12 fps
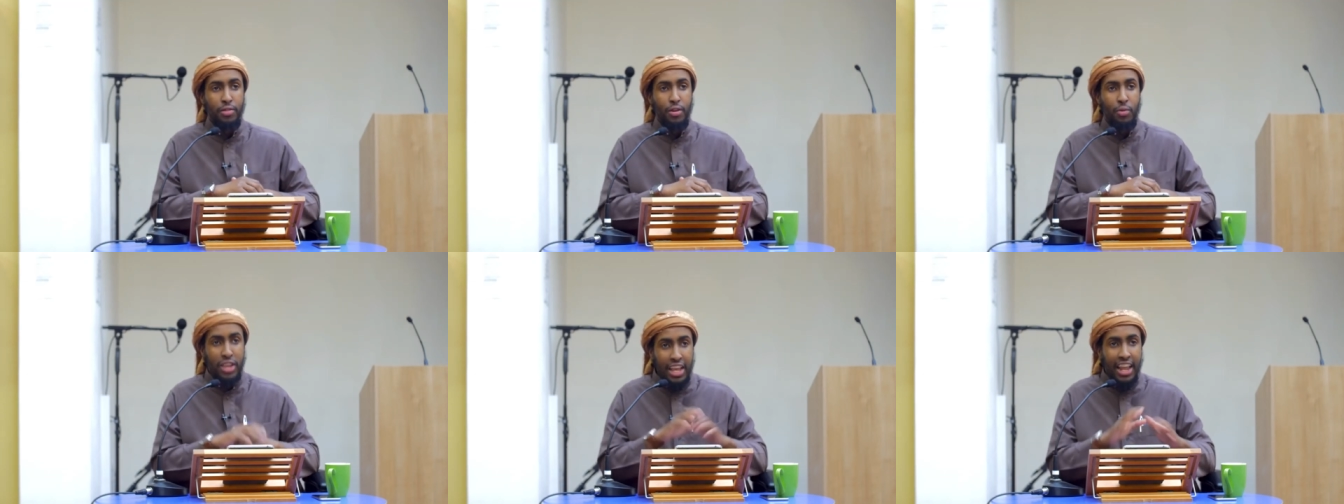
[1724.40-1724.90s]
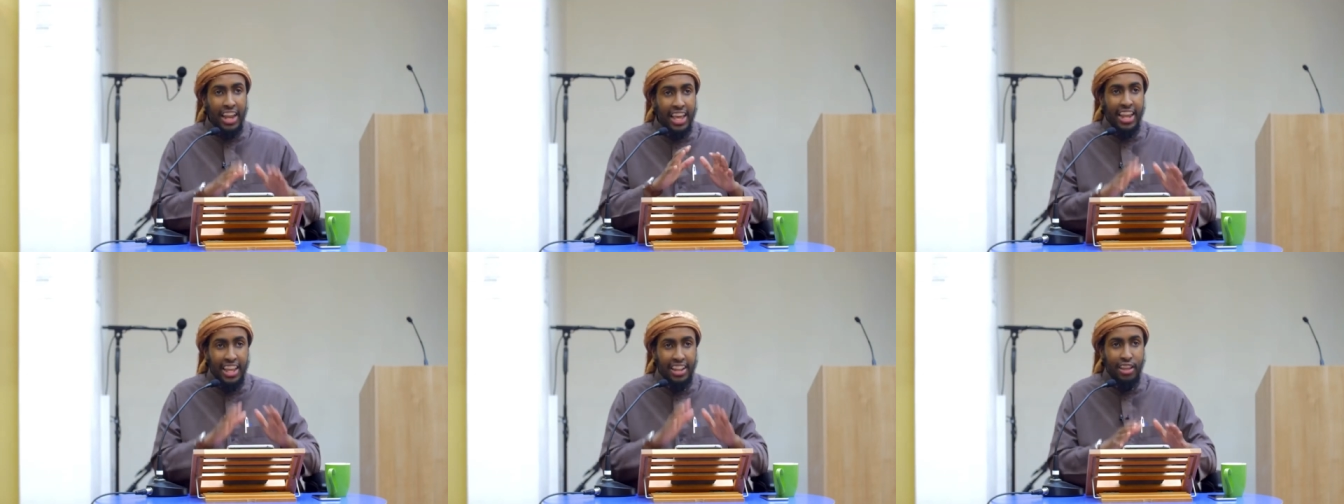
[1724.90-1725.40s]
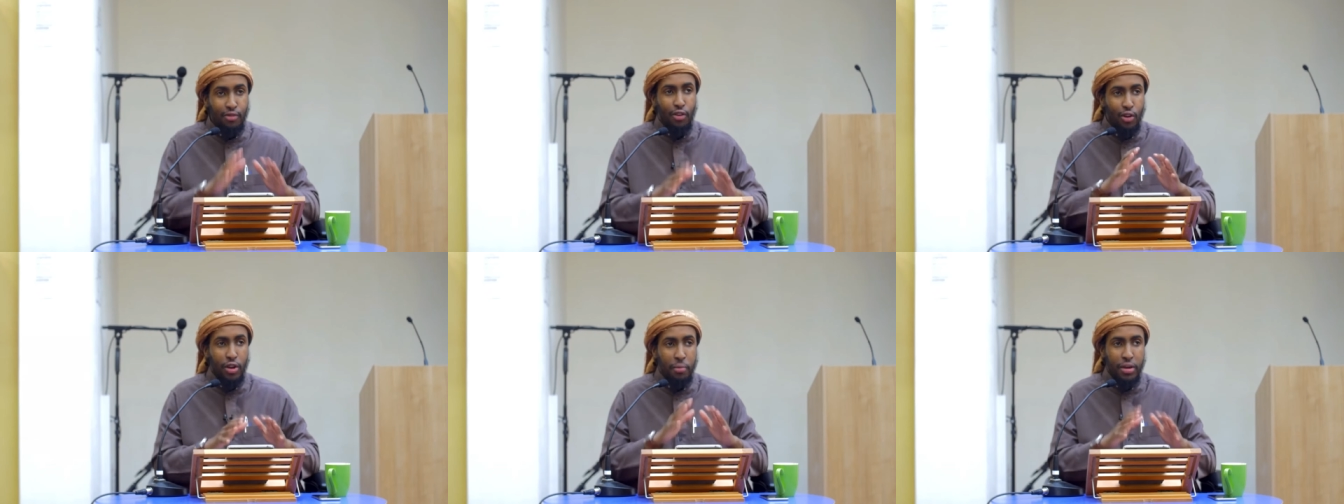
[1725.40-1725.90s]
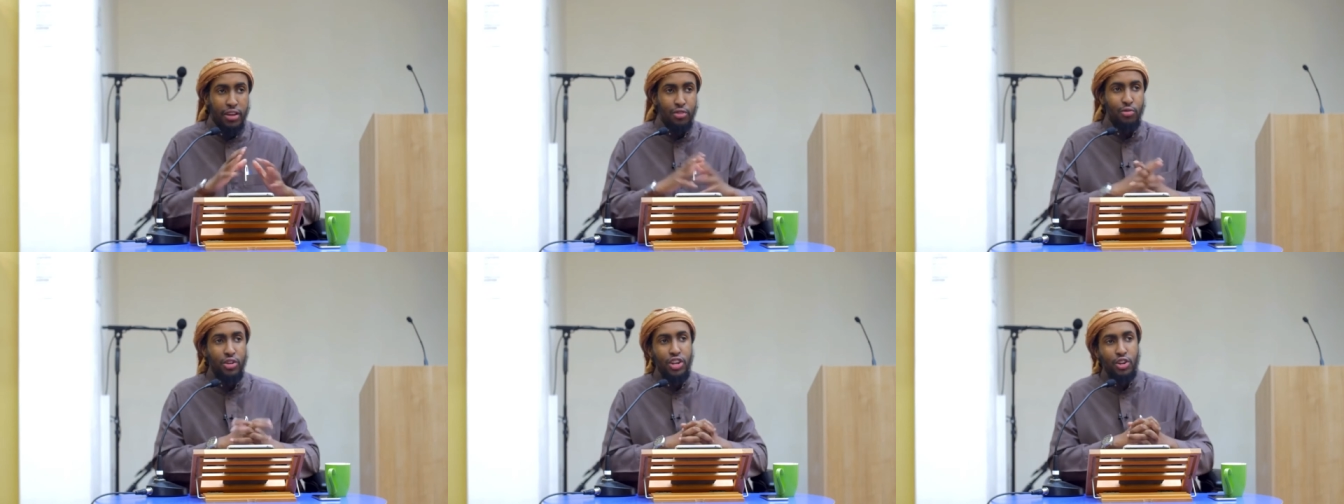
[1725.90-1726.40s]
We clearly differ on a
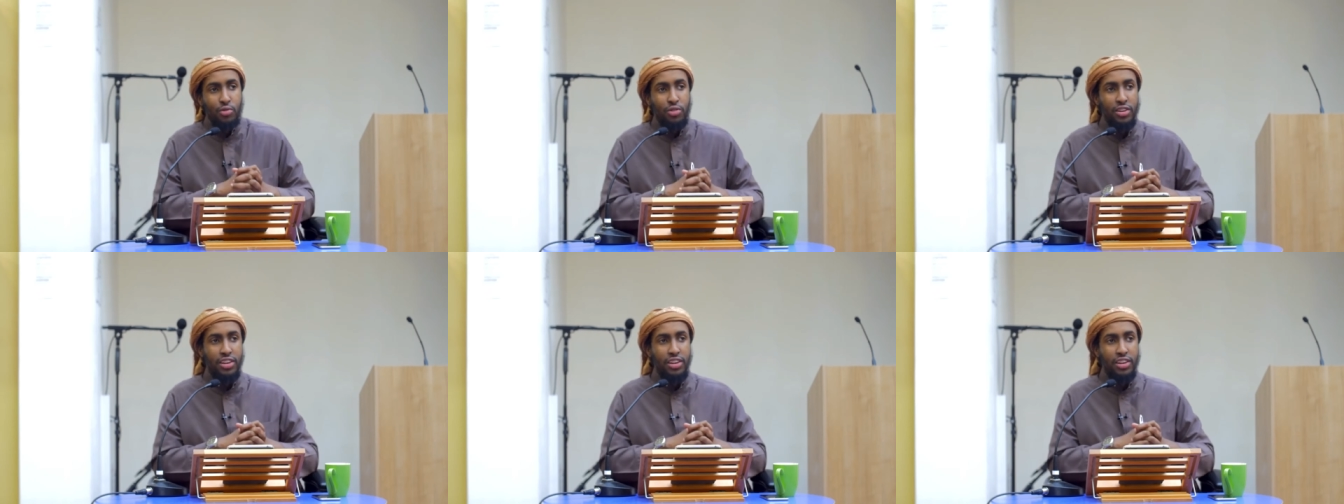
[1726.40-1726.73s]
personal issue.